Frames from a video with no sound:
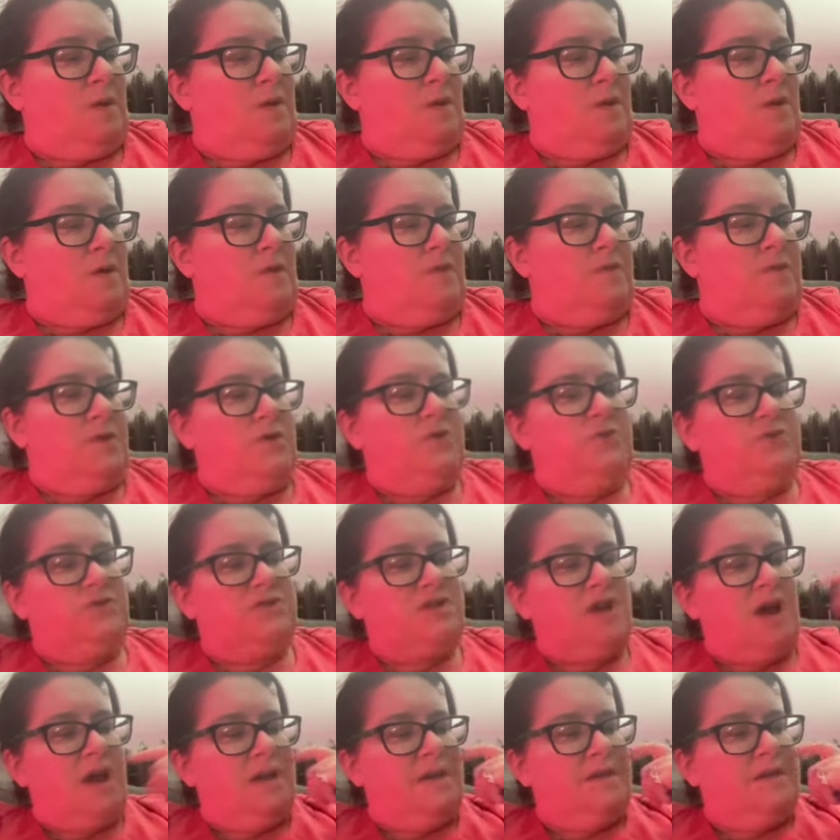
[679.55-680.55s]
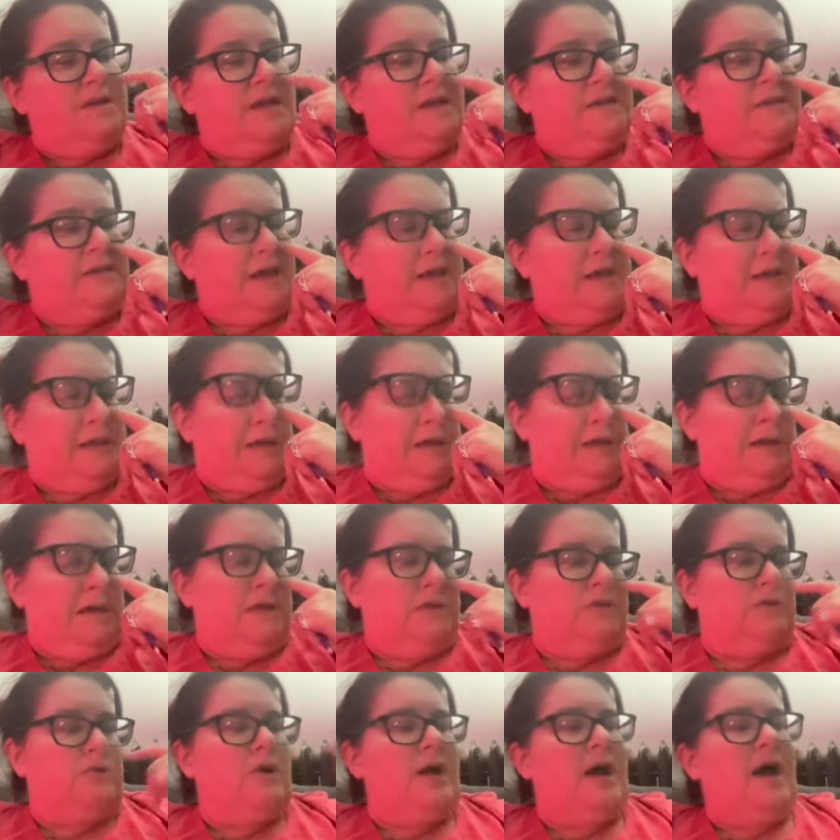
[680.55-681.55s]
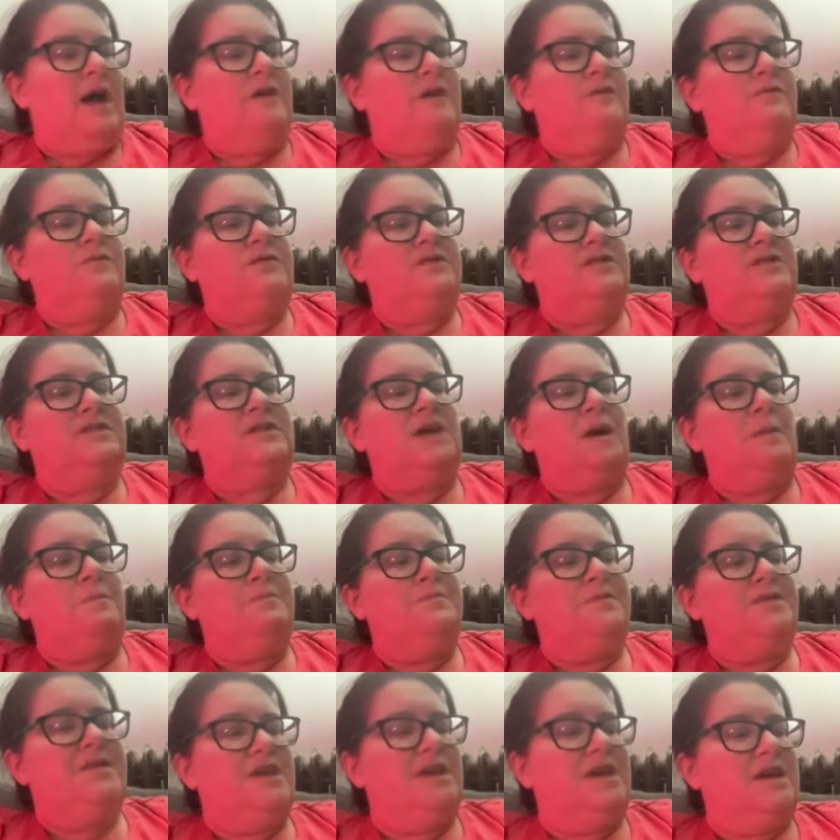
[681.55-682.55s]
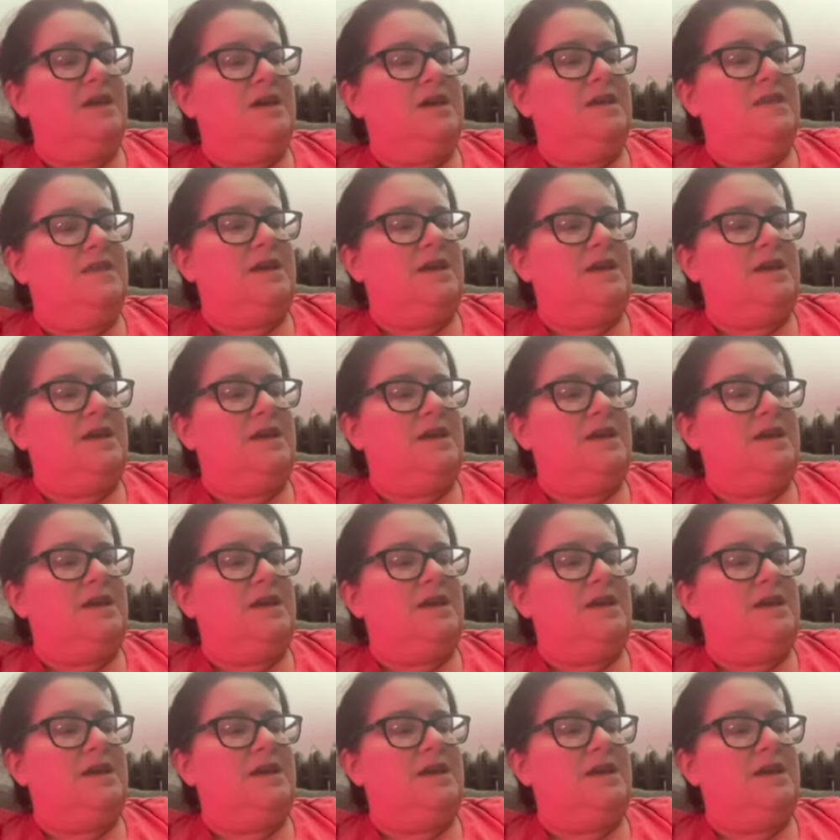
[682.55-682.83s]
on those kind of days, I could either have something